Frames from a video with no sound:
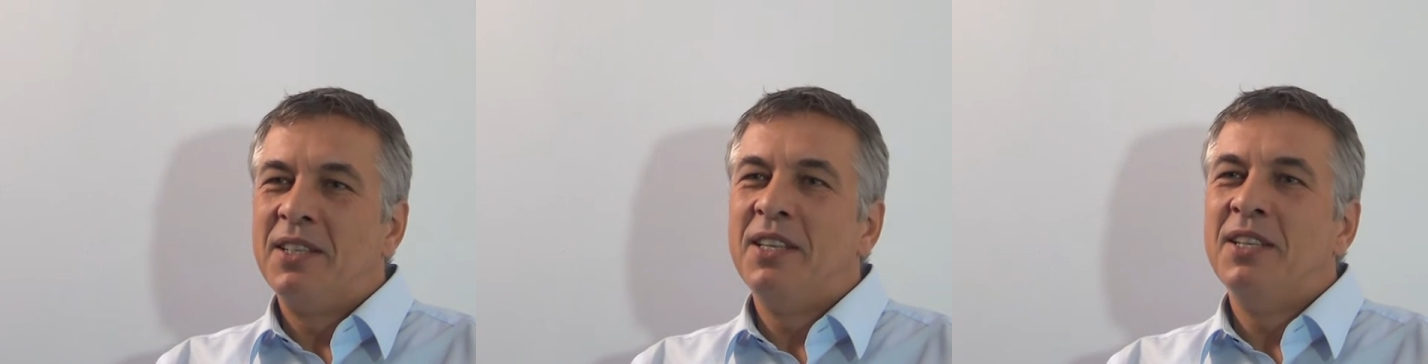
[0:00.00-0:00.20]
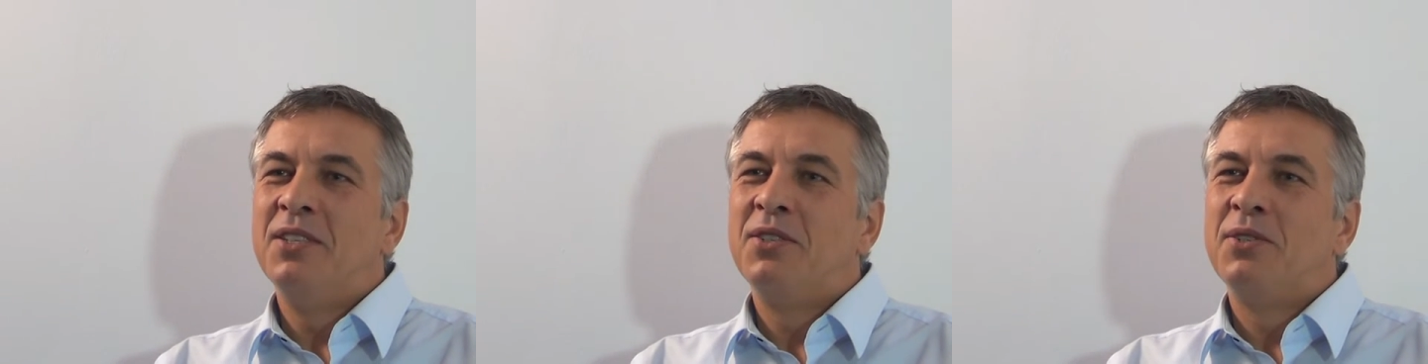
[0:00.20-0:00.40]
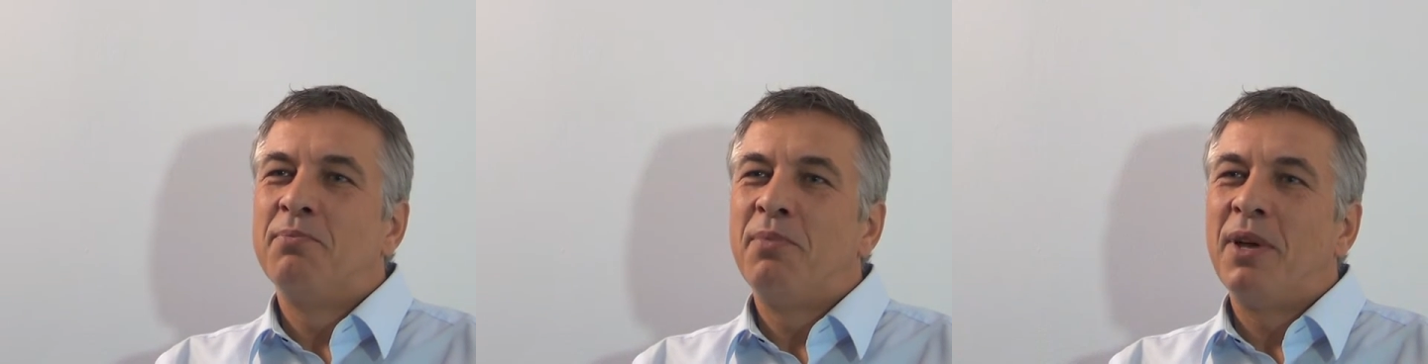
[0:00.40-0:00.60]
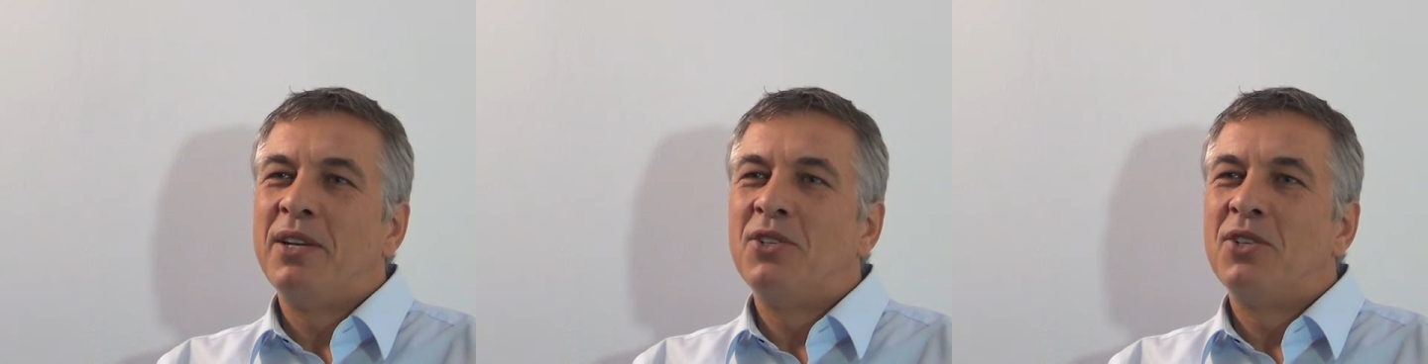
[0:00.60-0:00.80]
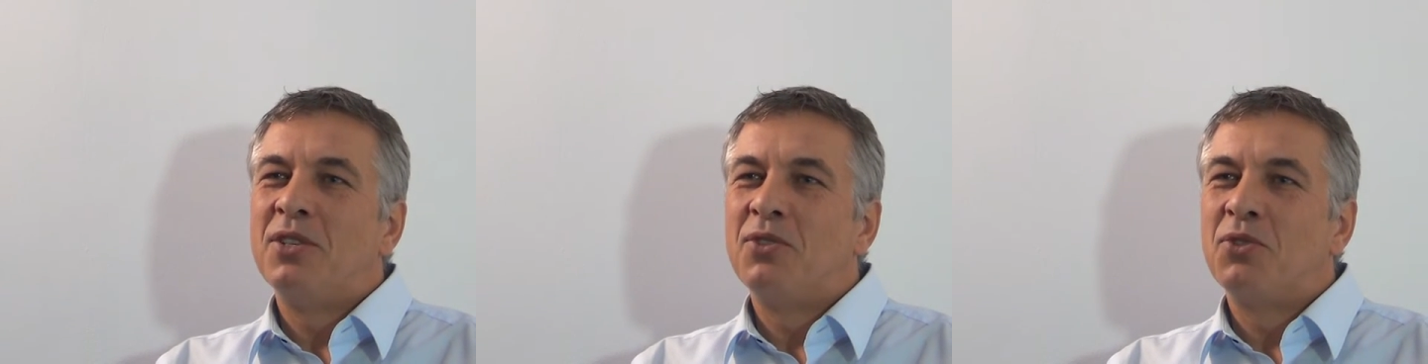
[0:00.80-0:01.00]
these
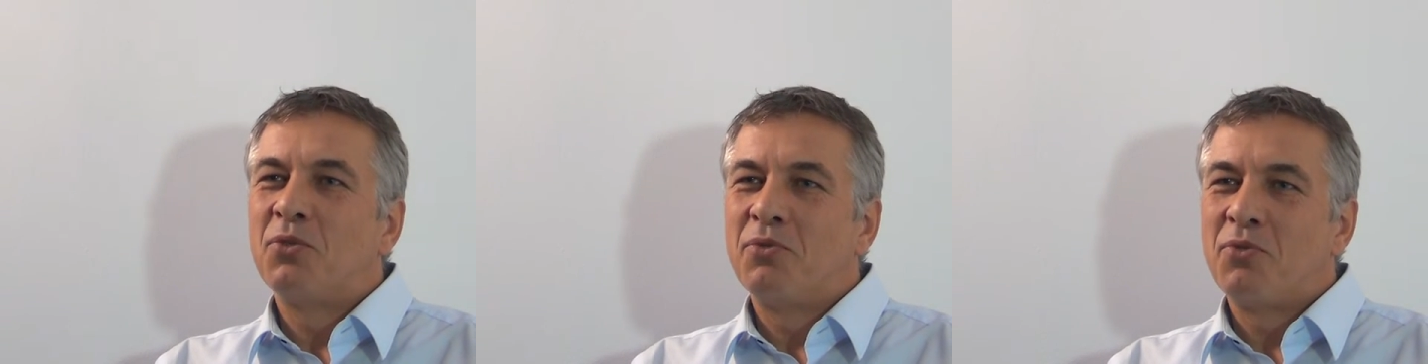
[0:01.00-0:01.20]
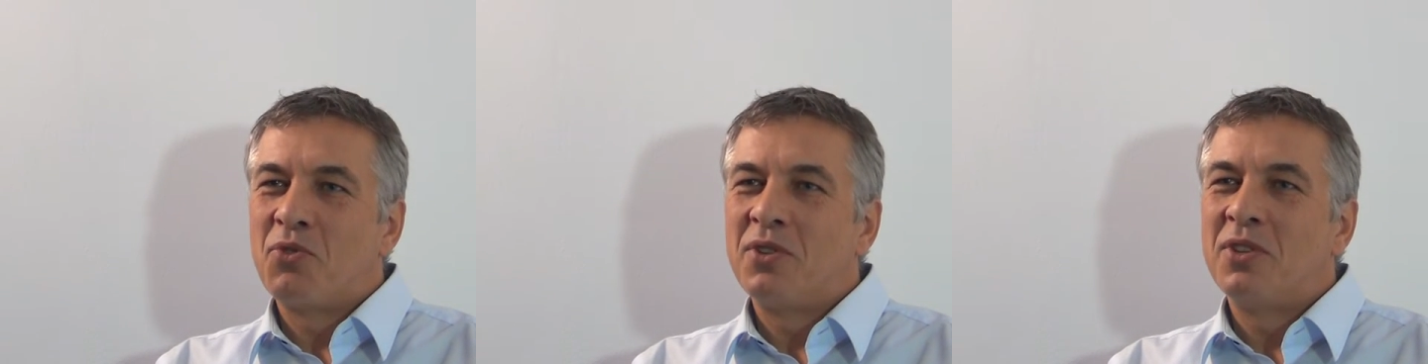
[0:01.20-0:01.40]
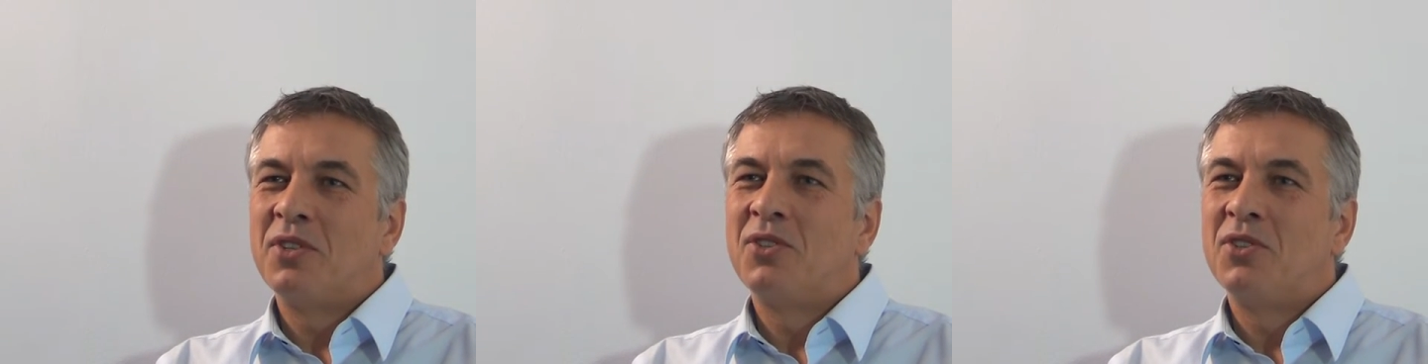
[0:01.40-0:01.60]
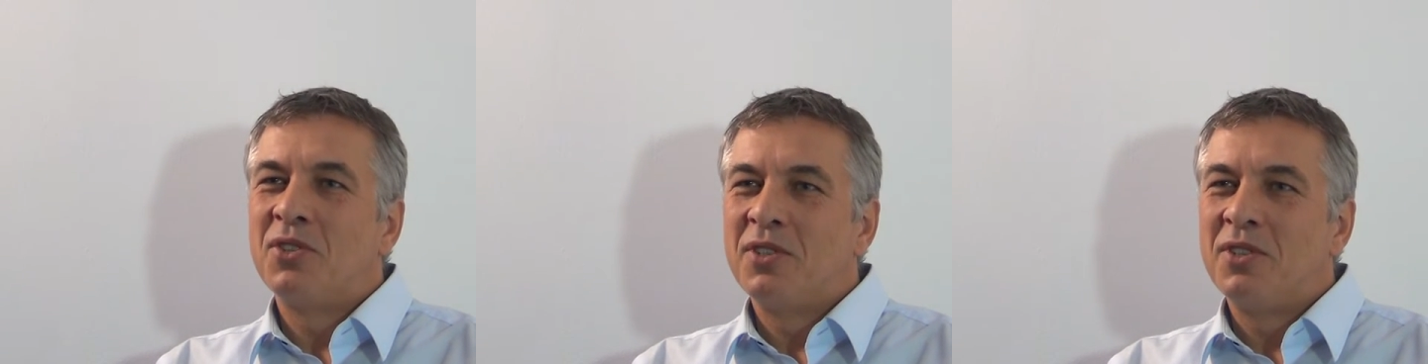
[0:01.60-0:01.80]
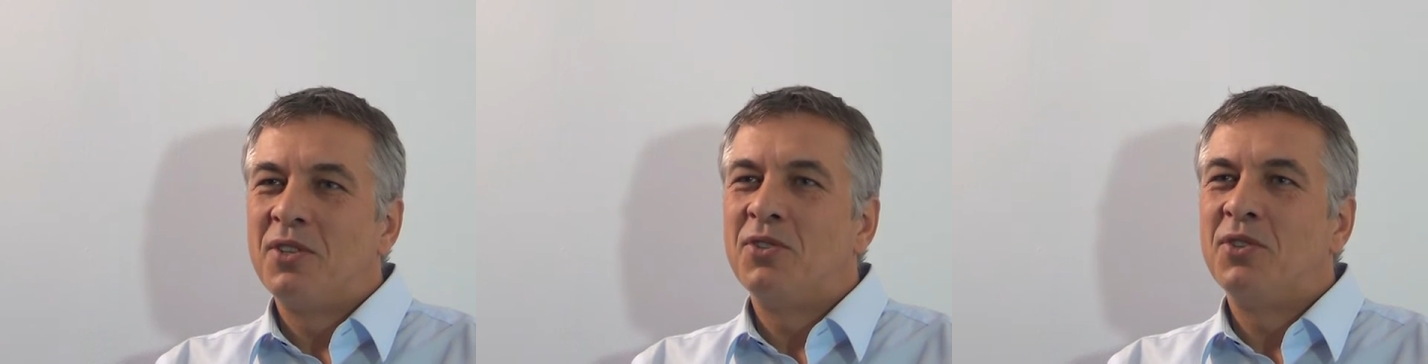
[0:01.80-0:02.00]
patients or for
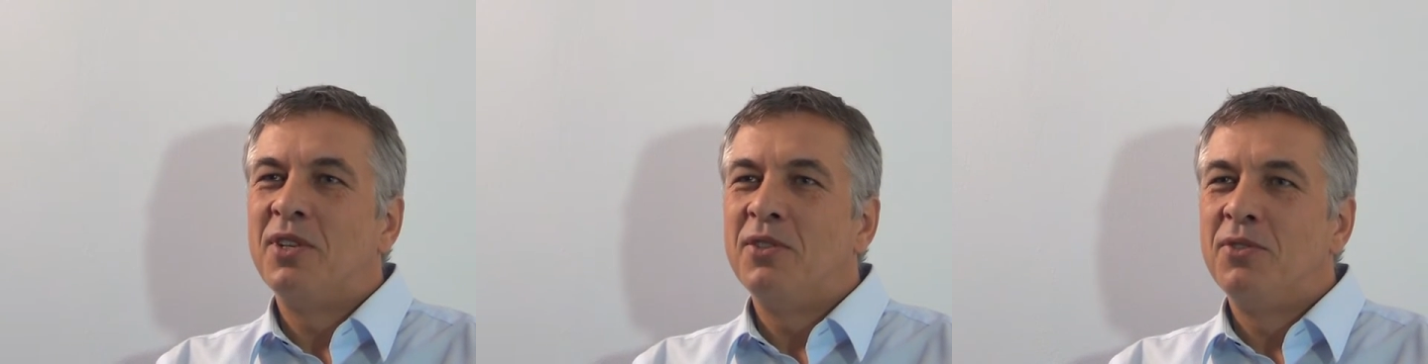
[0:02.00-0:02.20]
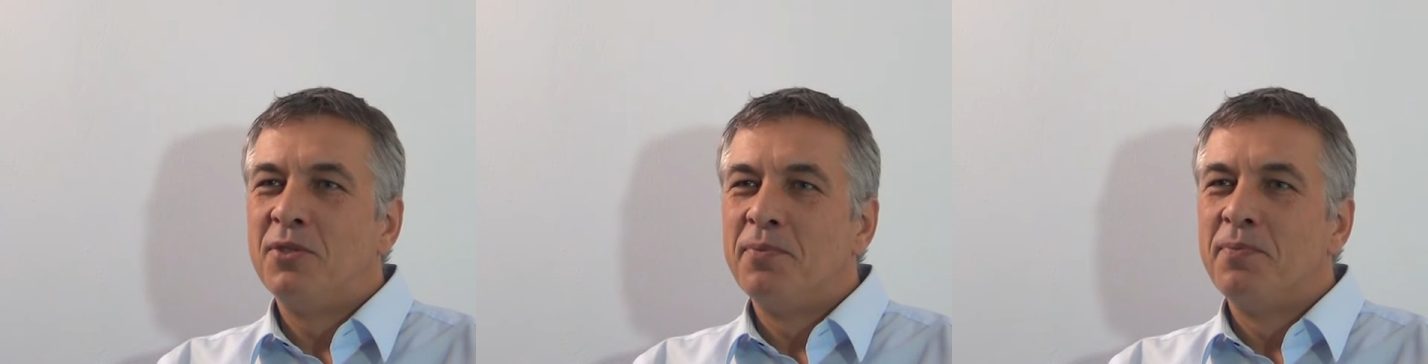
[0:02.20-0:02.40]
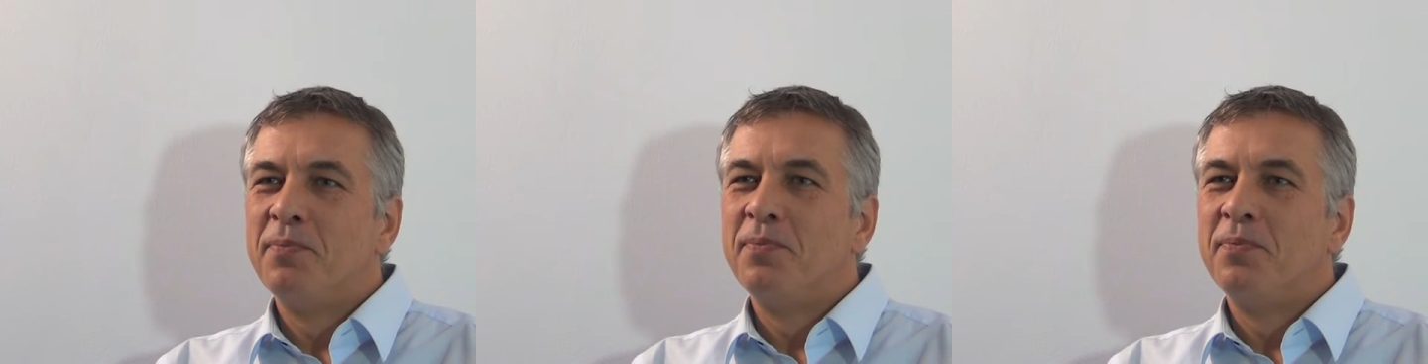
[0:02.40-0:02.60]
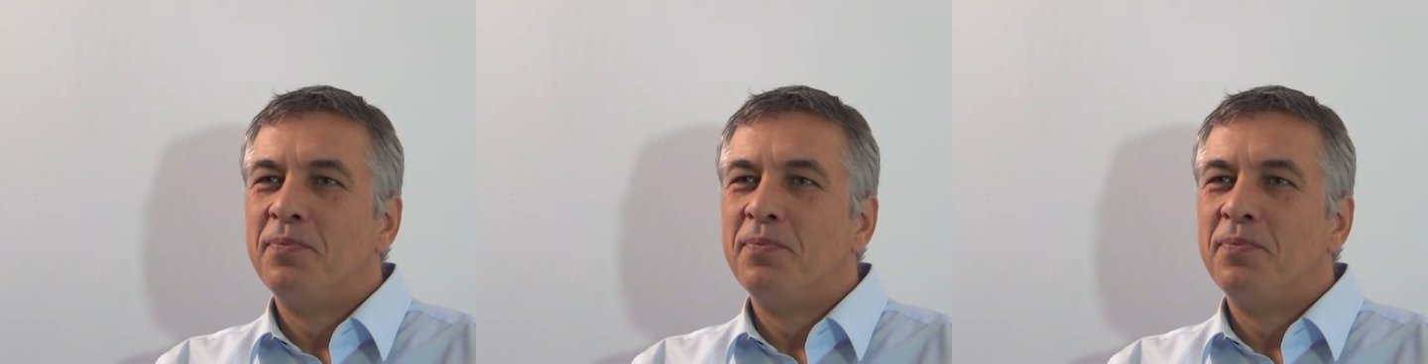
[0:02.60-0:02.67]
this disease.